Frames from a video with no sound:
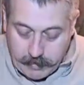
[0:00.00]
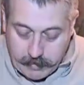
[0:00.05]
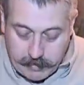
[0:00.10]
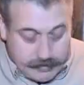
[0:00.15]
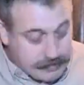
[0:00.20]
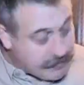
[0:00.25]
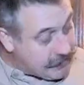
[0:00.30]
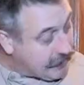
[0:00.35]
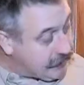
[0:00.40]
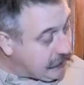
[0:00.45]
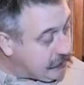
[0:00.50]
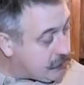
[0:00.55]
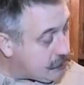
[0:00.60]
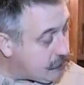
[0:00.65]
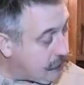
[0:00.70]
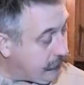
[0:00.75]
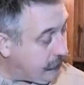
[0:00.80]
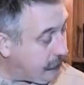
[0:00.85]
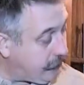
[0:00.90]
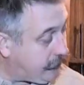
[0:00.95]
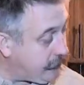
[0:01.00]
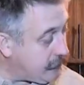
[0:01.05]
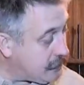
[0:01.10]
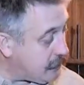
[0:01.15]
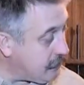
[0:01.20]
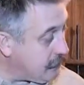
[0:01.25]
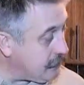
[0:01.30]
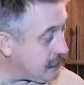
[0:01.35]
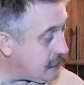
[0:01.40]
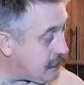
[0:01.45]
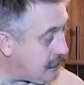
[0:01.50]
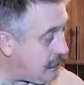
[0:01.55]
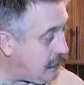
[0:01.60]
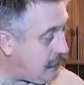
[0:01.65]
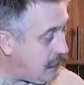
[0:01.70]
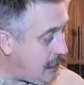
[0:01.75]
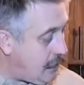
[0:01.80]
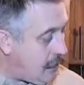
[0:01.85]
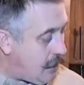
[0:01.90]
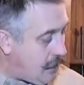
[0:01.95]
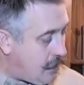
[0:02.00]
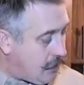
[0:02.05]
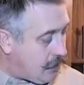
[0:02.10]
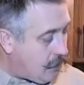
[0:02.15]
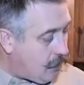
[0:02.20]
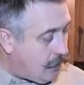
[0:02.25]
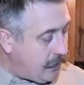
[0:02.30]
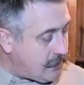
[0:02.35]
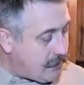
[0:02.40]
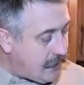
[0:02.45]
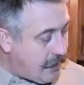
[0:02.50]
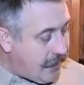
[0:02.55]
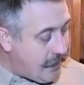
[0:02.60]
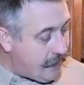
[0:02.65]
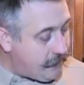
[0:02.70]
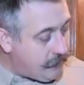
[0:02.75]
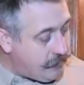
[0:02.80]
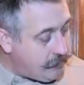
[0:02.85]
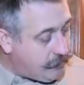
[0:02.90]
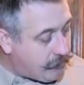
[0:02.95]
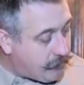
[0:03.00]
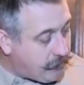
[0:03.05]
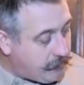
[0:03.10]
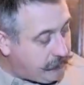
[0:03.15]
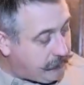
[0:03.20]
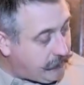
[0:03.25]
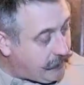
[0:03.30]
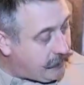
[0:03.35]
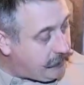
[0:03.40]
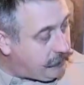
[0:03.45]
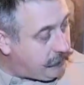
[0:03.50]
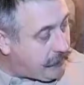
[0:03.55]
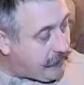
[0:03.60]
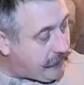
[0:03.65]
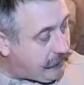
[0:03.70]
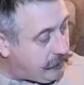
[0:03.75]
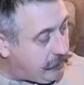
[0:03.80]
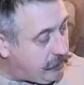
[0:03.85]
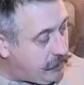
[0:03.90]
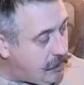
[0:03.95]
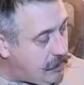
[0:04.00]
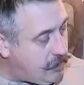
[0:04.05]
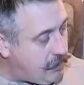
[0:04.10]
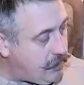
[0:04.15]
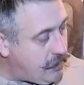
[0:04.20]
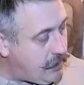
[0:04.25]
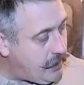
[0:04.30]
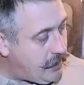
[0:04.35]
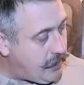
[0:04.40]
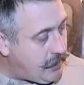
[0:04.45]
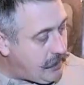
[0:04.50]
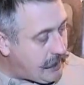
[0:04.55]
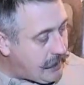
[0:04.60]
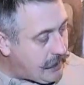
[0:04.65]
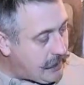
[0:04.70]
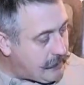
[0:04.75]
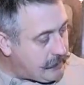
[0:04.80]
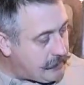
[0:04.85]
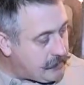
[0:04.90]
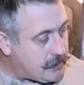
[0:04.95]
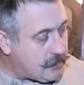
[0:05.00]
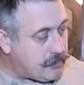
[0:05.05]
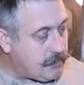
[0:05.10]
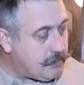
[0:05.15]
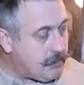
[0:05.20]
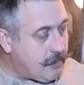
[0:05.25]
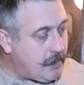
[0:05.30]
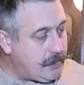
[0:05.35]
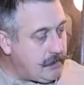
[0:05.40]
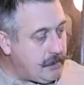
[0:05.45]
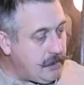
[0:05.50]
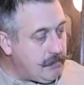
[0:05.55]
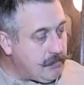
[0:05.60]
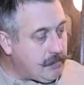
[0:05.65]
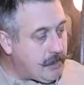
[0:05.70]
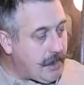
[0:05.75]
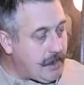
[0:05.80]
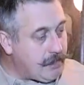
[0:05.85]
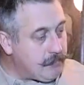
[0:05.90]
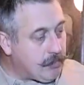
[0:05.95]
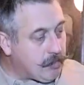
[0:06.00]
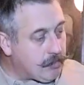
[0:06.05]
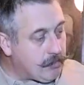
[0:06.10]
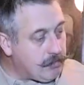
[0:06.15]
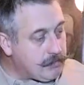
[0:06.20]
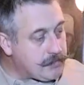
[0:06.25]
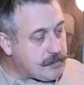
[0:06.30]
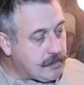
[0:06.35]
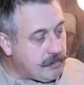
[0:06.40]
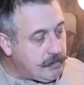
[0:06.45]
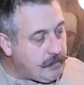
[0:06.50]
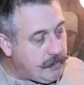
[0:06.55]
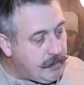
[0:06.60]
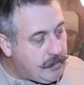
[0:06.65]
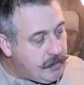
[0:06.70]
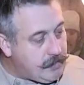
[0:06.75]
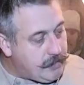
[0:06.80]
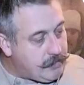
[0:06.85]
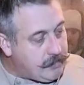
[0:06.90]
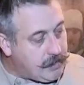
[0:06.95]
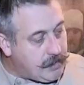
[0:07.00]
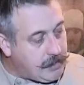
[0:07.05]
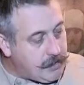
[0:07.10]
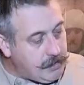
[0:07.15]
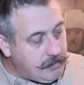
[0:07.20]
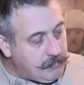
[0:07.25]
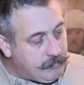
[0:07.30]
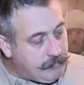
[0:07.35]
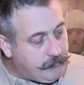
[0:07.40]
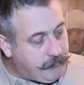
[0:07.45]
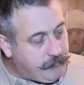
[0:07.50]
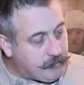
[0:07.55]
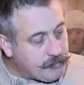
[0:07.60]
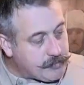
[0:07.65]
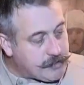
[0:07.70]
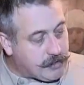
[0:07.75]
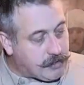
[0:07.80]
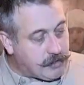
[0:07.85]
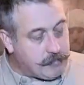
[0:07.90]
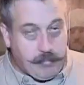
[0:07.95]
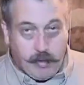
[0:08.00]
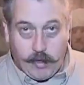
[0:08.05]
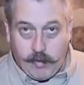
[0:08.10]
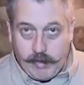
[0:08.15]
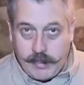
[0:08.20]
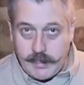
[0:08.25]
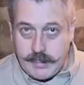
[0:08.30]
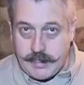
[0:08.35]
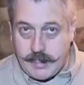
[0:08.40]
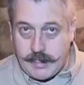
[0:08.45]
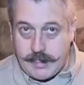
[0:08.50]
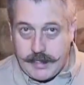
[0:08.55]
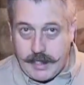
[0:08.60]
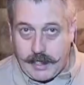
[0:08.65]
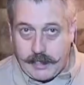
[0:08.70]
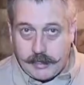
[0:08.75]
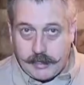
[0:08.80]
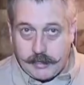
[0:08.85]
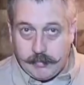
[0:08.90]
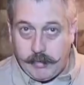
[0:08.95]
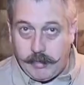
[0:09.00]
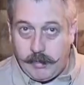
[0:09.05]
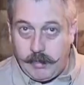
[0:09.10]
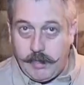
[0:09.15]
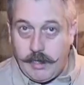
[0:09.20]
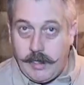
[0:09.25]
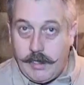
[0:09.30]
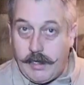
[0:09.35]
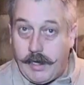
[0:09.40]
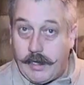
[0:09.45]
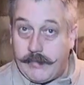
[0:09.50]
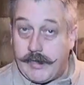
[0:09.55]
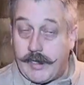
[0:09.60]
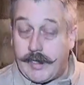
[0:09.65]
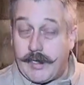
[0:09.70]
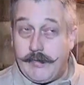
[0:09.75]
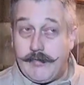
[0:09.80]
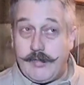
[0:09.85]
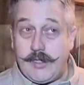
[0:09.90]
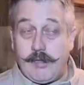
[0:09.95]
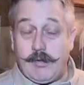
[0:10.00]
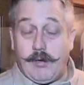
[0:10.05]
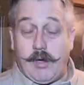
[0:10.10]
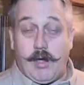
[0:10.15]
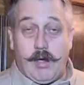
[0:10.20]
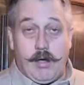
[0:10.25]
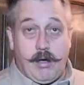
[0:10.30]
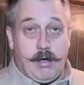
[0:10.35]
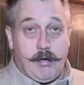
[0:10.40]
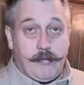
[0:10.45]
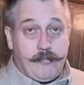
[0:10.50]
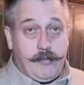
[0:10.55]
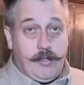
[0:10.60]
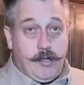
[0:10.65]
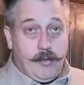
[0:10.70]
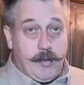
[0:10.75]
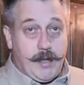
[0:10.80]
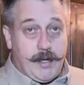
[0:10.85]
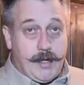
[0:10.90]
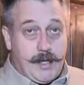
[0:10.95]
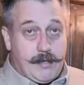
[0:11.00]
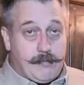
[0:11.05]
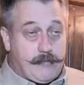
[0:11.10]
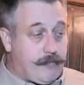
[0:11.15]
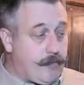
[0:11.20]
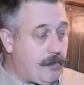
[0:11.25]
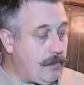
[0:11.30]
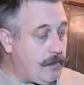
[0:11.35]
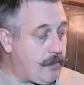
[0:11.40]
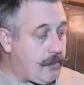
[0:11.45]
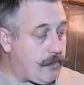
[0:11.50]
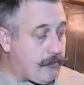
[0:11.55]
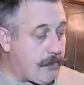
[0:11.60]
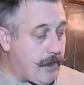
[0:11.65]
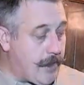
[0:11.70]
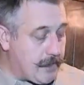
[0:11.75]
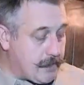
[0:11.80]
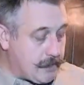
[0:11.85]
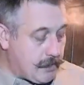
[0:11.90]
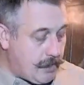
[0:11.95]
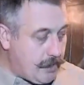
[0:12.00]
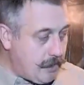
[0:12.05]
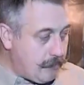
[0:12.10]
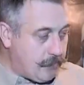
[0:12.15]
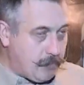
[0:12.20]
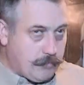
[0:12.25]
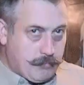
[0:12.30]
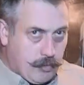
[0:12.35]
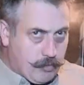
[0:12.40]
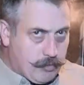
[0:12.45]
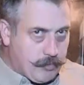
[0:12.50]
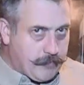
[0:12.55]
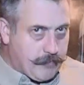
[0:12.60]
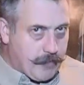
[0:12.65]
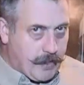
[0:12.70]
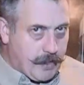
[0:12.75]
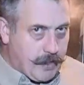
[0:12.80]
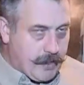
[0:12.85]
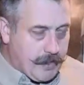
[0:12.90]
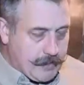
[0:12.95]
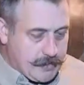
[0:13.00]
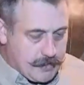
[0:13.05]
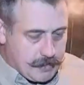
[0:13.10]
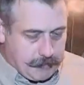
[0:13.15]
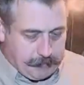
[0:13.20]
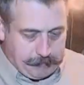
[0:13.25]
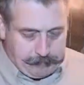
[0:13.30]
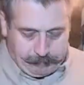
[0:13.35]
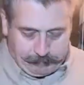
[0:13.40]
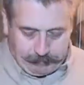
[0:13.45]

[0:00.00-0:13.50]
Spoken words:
Sling swivel fittings, quite a heavy profile barrel, and in the UK models the foresight block is detachable, and that gives you a half UNF thread, but more of that later.